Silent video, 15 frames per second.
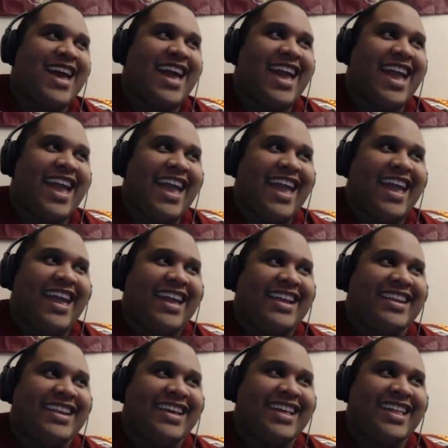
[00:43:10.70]

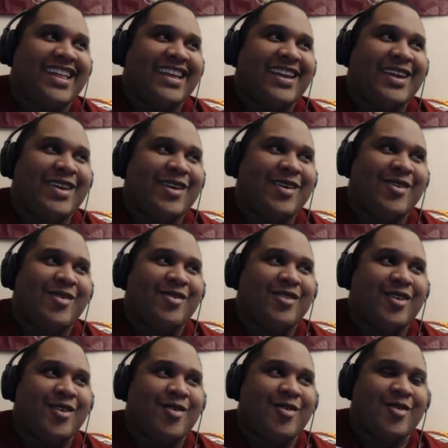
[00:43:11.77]
And,
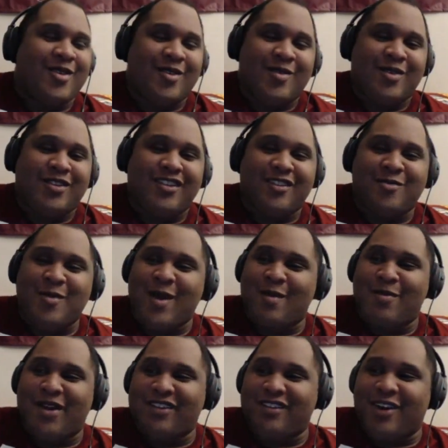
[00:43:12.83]
so it will just be a
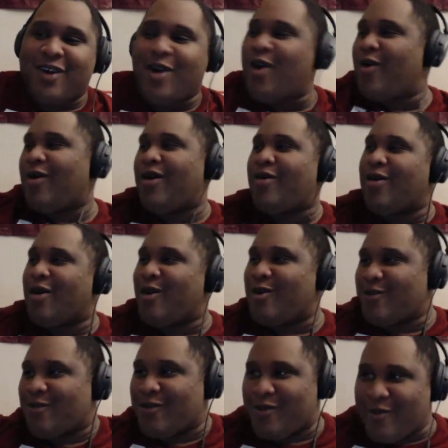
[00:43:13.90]
bunch of ho-ho-hos
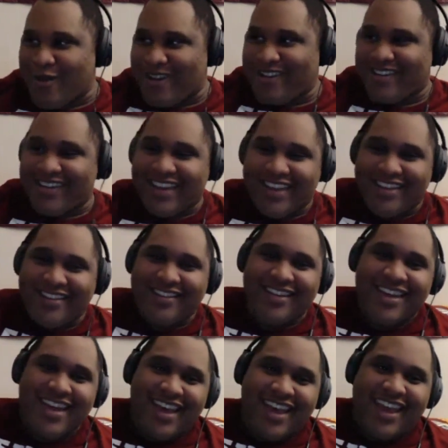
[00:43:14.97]
for the Redskins
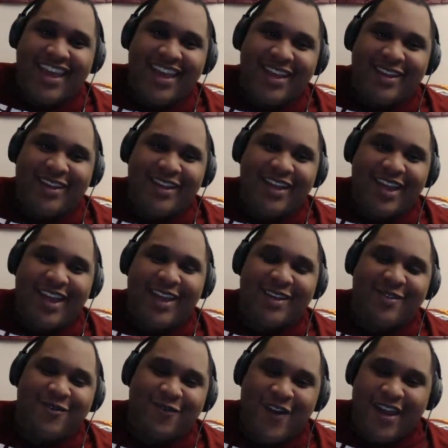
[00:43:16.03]
and
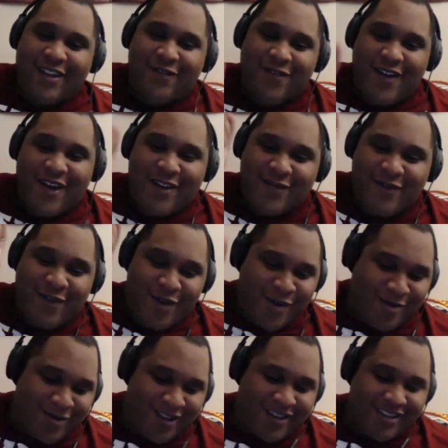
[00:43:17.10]
fight for
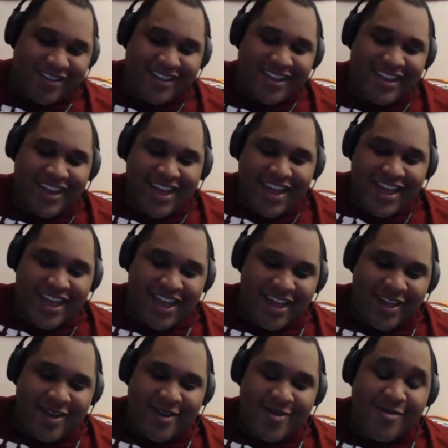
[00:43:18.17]
old DC.
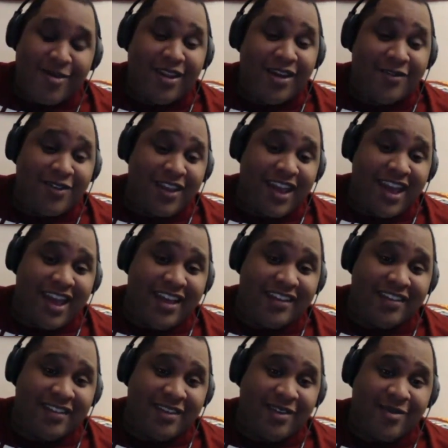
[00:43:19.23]
We love you
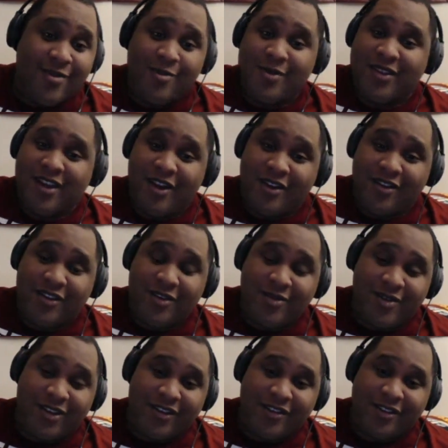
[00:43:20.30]
guys. We'll be talking to you
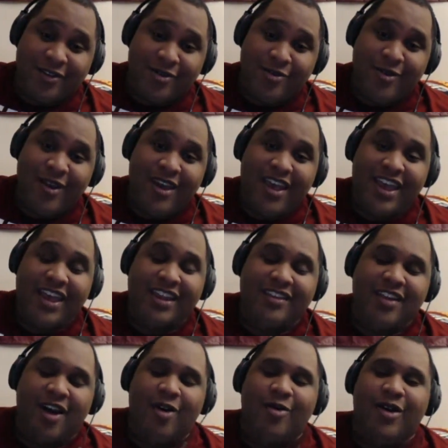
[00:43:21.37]
real soon. And as
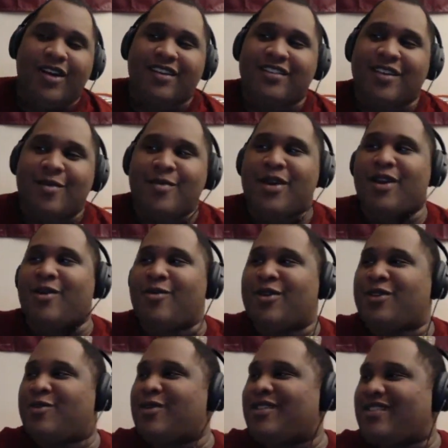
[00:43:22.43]
always, Amir, what
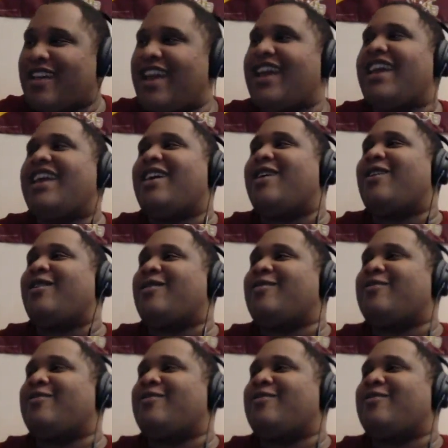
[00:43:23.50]
do we say here?